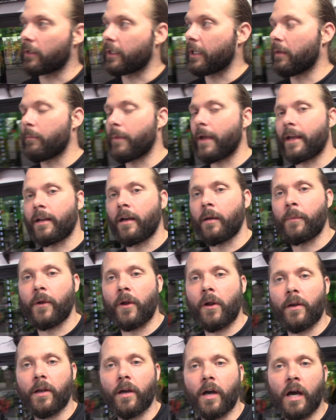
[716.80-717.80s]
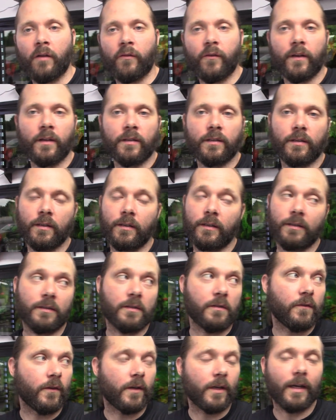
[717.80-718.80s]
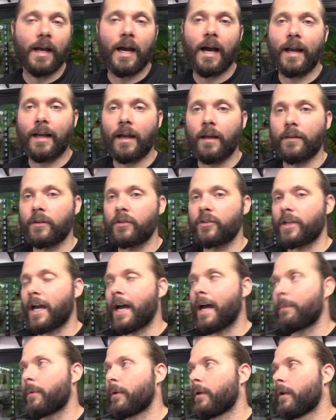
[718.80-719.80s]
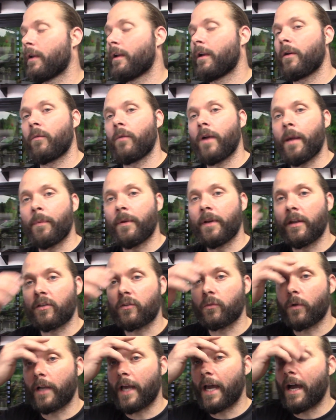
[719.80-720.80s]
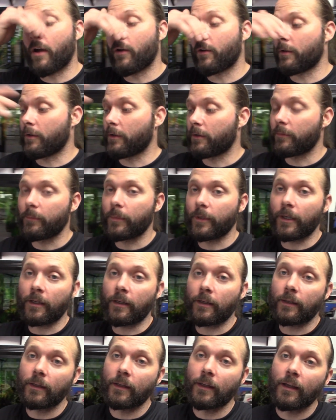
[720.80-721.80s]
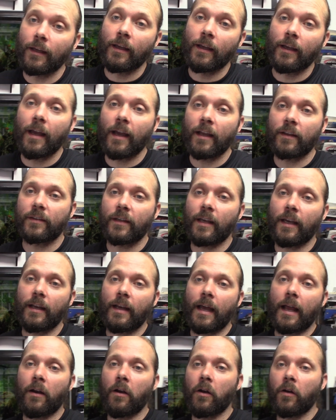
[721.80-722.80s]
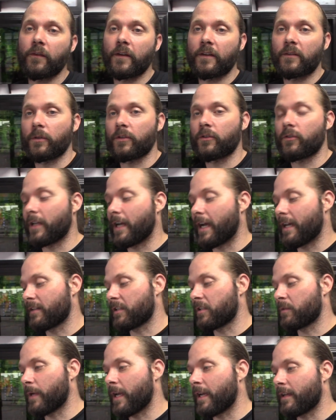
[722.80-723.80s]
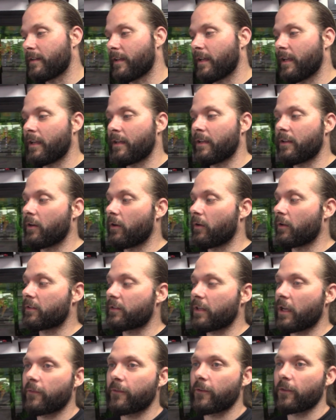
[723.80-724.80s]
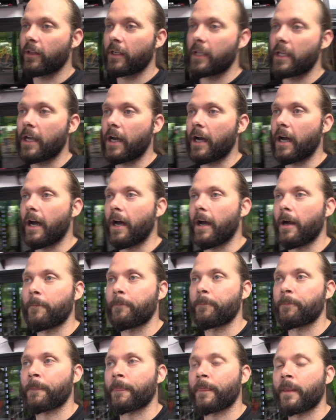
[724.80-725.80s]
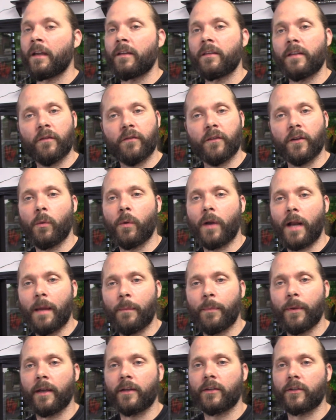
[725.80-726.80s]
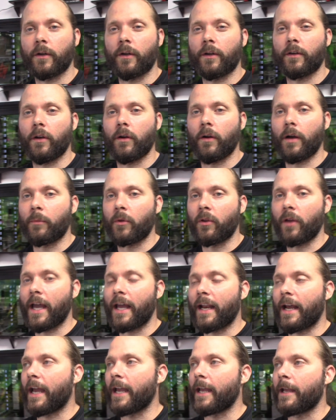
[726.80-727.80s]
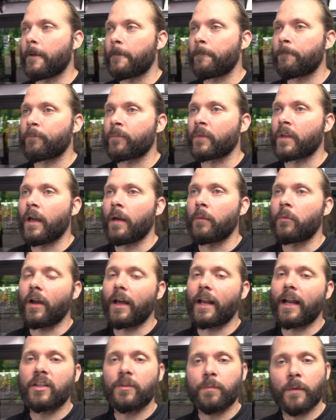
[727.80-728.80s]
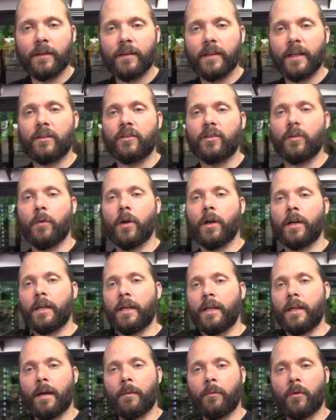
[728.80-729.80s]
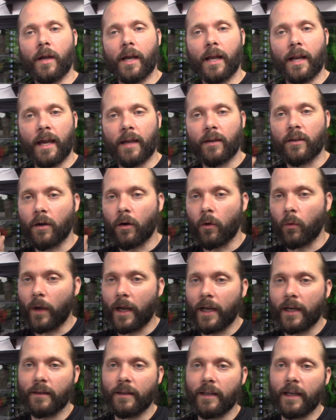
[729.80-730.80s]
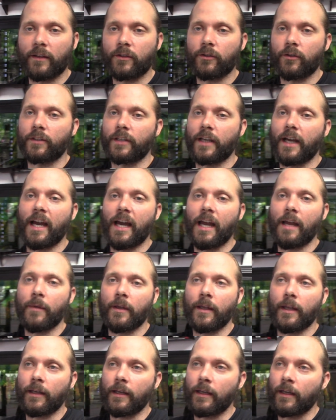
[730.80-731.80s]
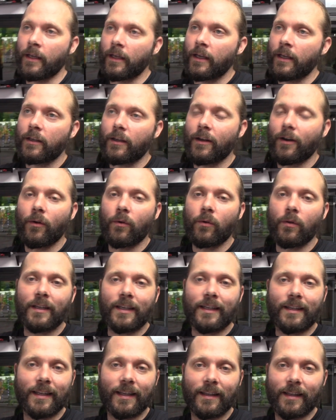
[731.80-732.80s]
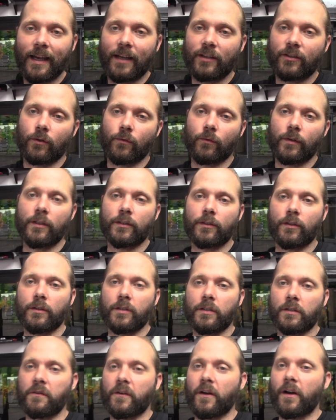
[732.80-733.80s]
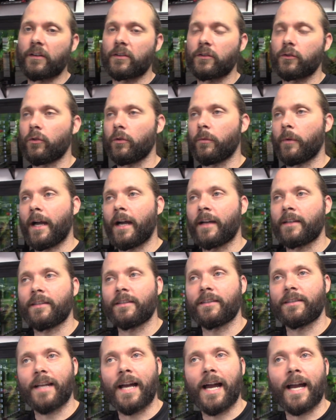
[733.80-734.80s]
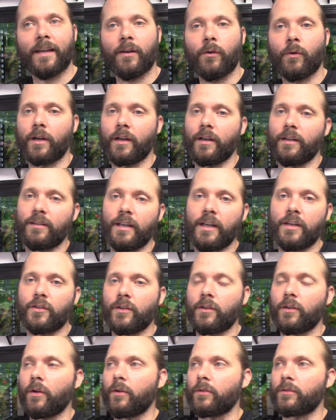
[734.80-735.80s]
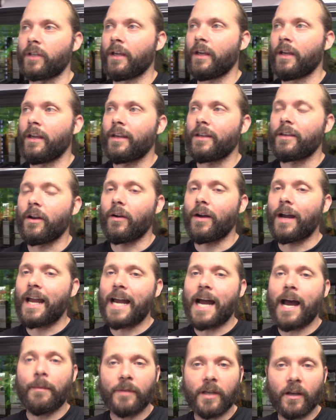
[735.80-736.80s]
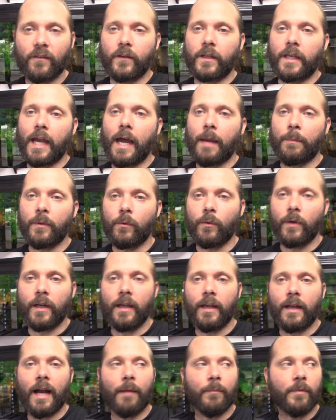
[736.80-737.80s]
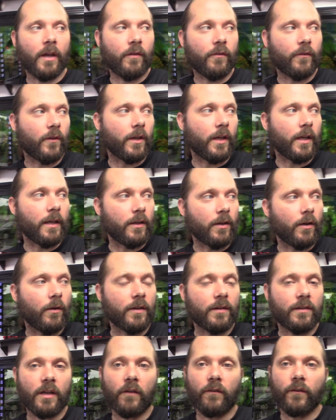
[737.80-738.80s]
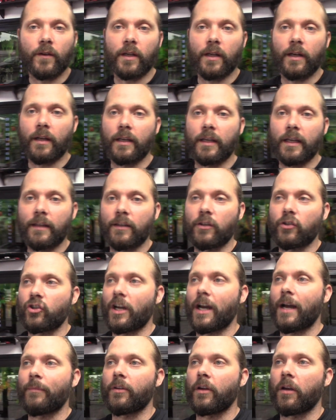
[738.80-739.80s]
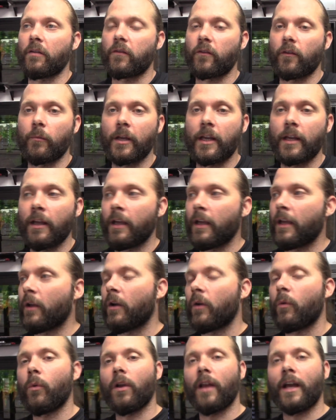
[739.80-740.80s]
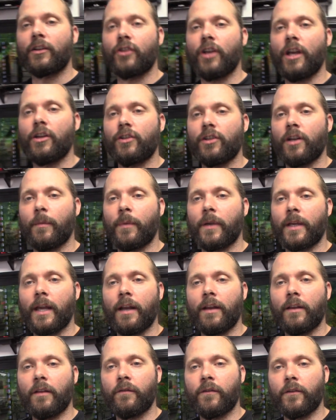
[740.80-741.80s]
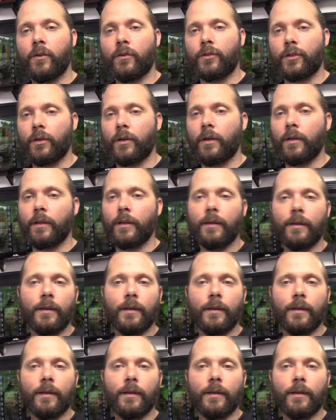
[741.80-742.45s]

getting back up here in the office because it's freaking hot out in the shop, wrapping this one out. But that's it. I don't know if it's what you guys expected. You know, it's definitely what I pictured. You know, I'm glad I spent the extra money. I'm glad I, you know, waited the extra time and, you know, did the extra research as far as toolbox and socket organization goes. You know, I'm definitely happy with it. I'm definitely, you know, it's definitely gonna get the job done for me. Will I change it up again in the future?